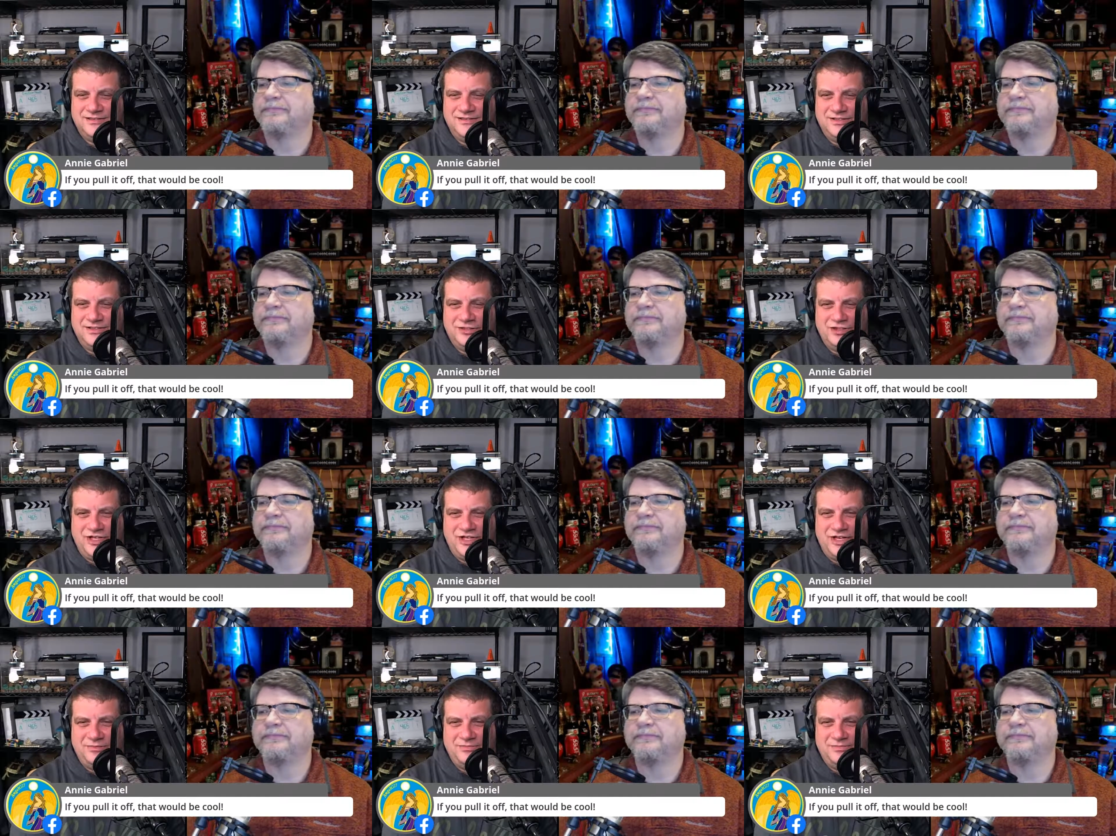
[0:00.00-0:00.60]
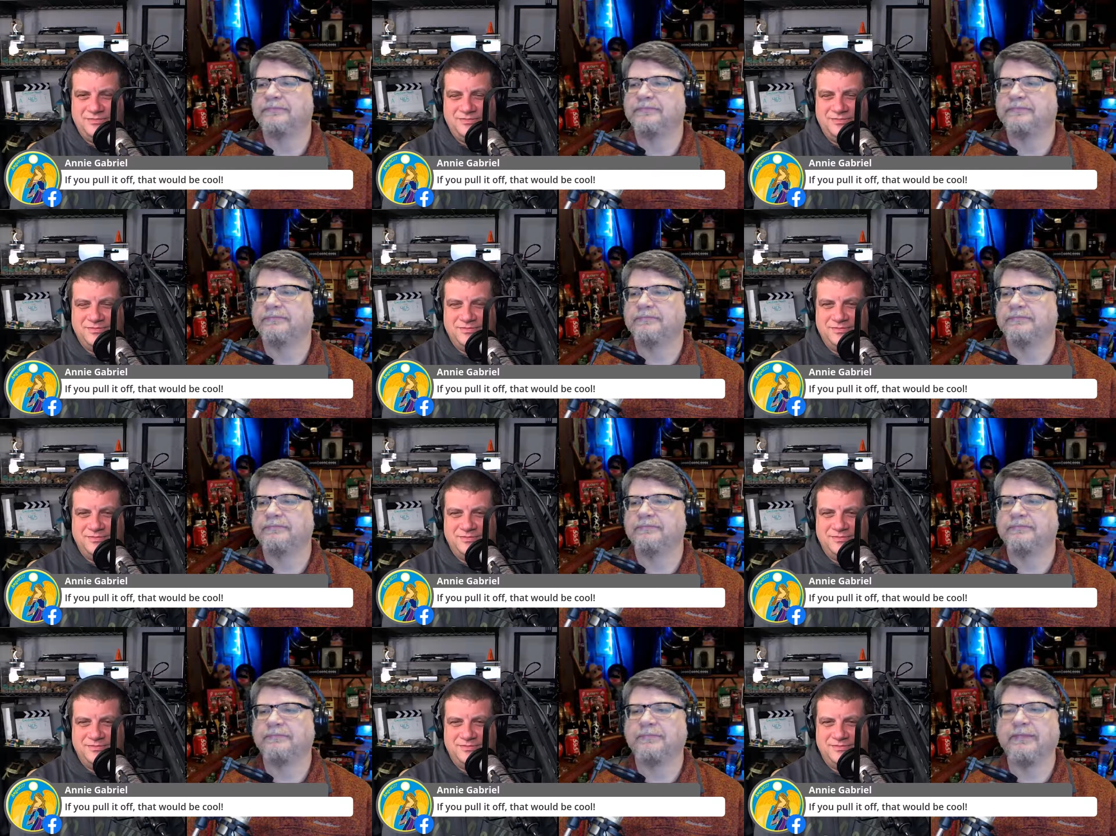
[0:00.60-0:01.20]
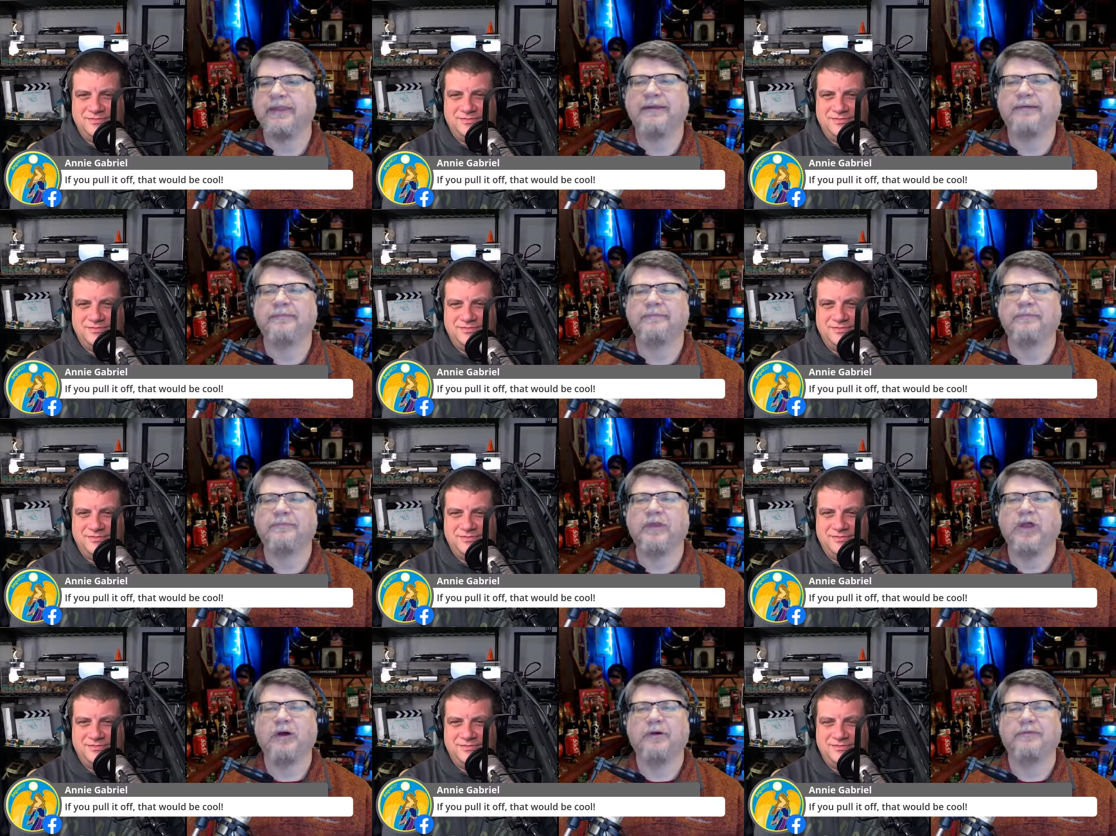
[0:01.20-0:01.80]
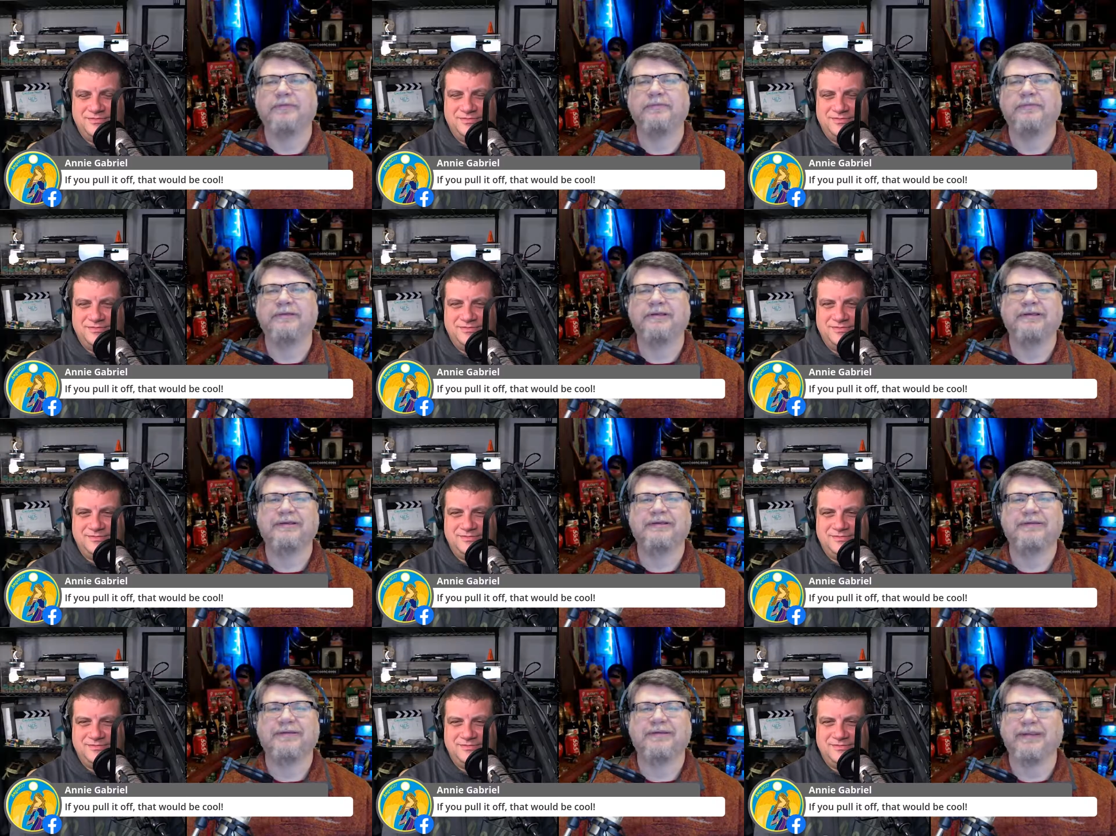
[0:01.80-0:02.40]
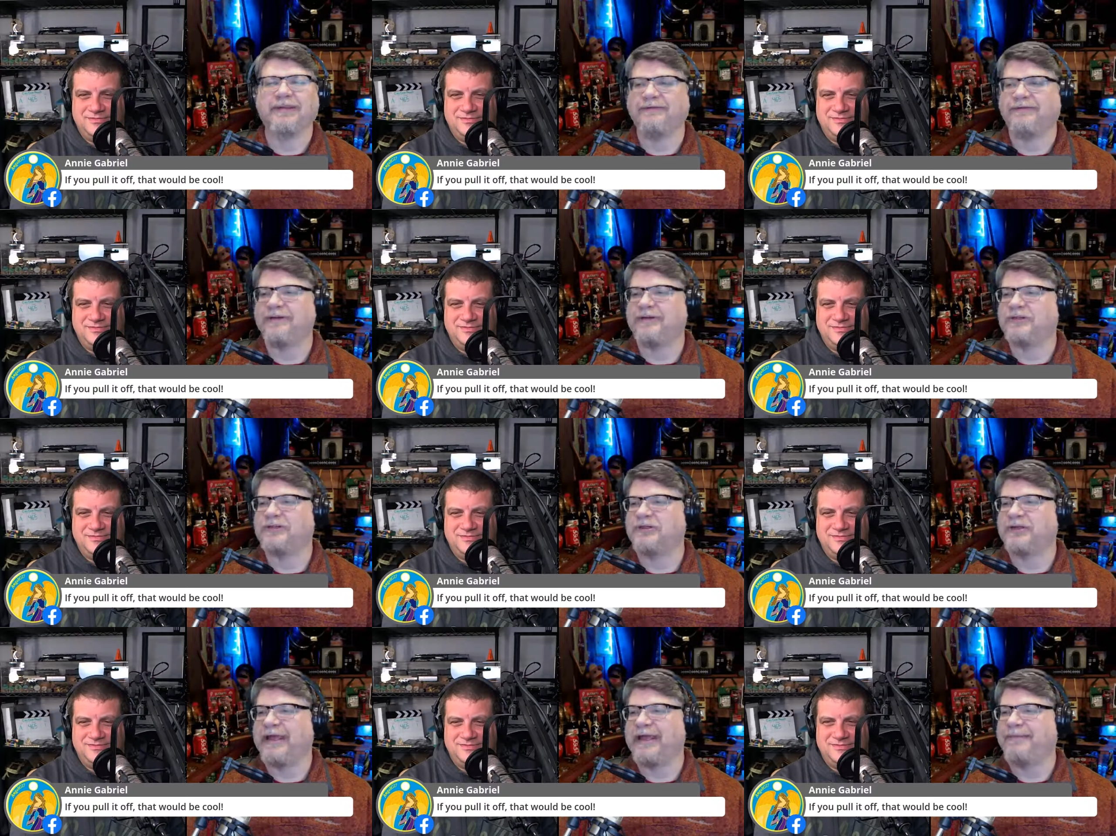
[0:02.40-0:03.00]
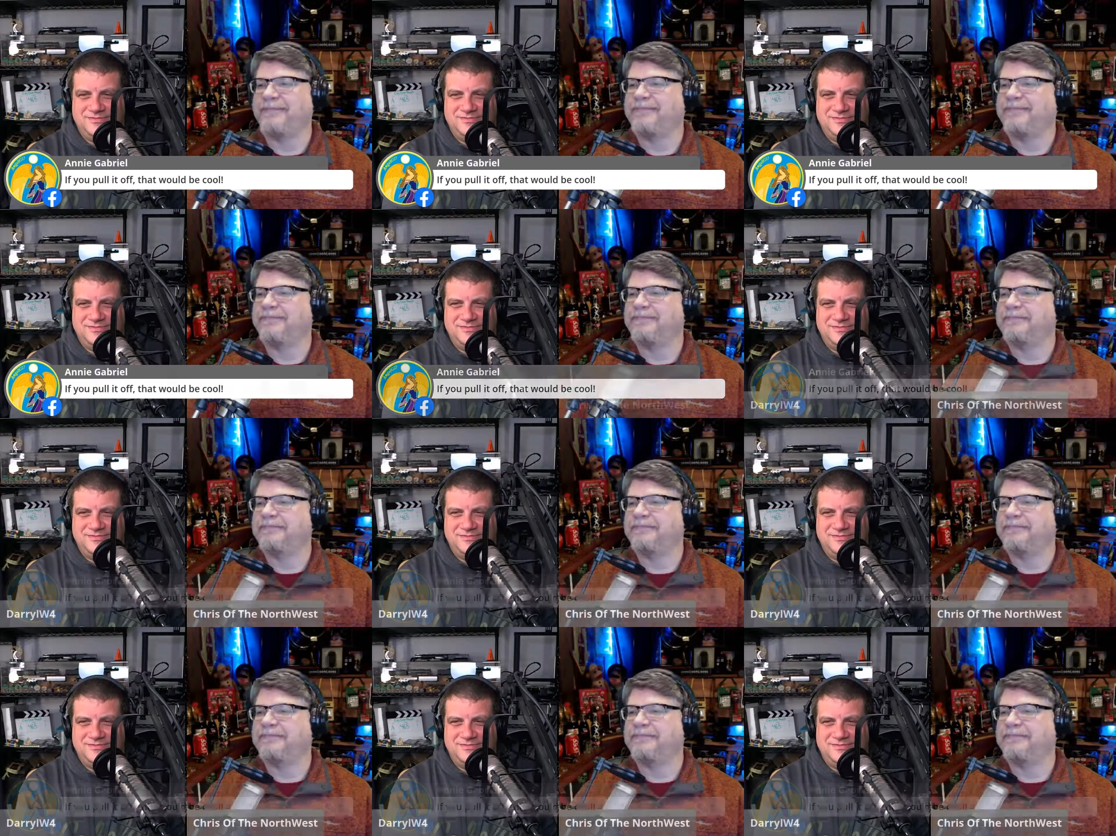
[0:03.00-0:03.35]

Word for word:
Speaker 1: The jam? Yeah. No, the Adventure Lab.